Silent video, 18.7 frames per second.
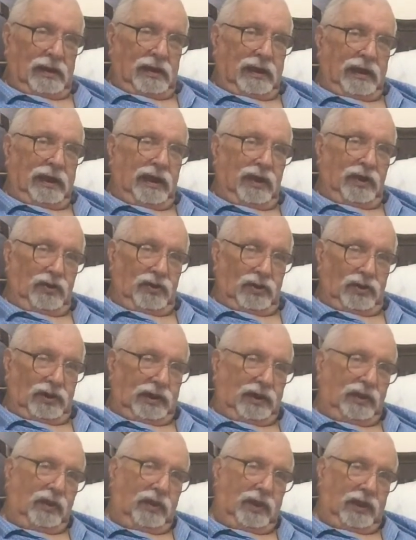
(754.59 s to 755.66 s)
is
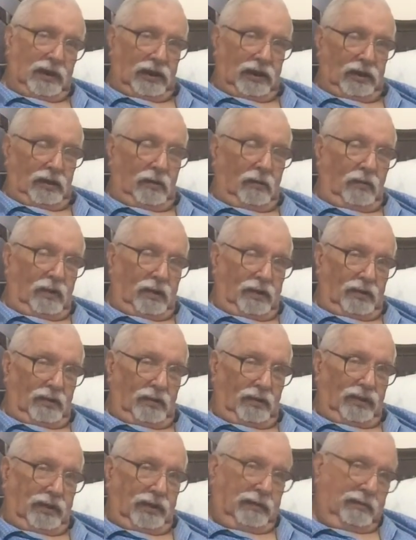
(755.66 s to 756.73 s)
in their little
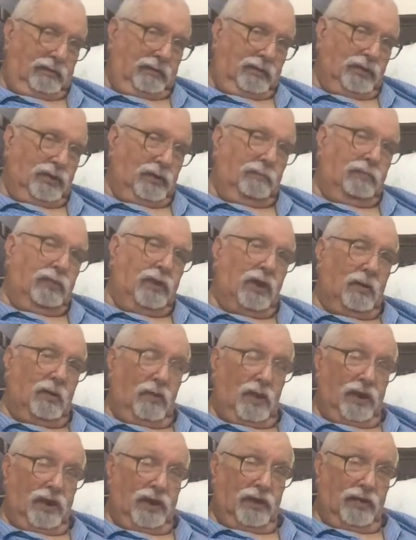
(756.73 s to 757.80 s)
world. There was a bigger
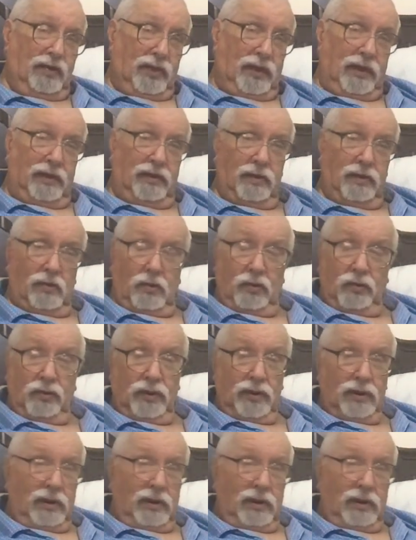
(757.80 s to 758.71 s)
one out there. And of course,